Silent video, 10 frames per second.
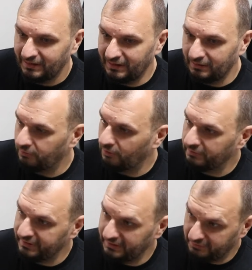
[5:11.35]

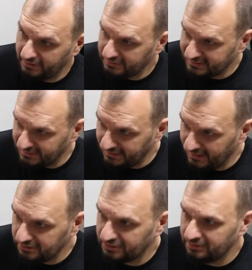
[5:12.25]
involved in
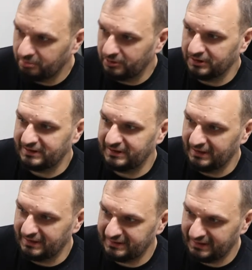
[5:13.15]
reconciliation
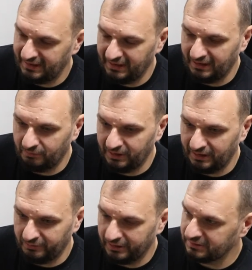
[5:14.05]
process. And
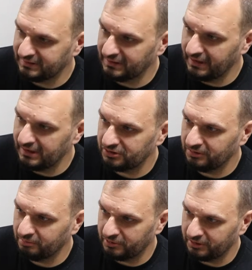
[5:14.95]
when
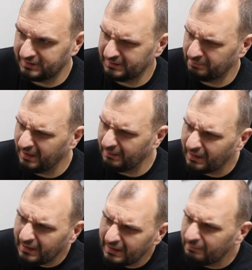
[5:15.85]
reconciliation process became a
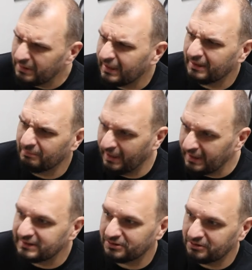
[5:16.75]
little bit like
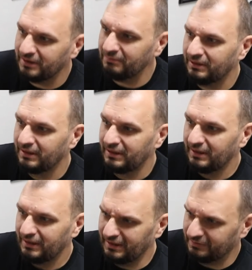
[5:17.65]
mainstream,
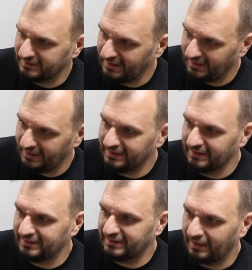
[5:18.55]
it was not like
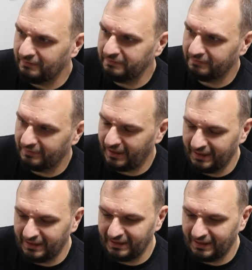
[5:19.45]
that tough.
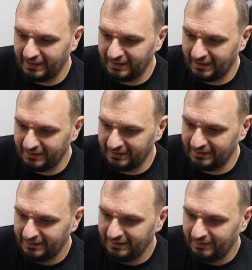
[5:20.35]

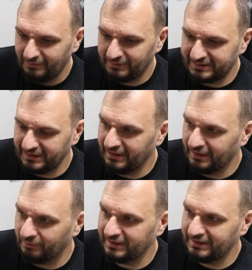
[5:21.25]
I was thinking,
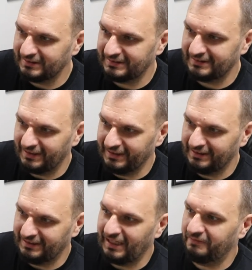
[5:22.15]
what is
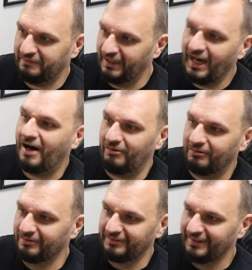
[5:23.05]
like tough now?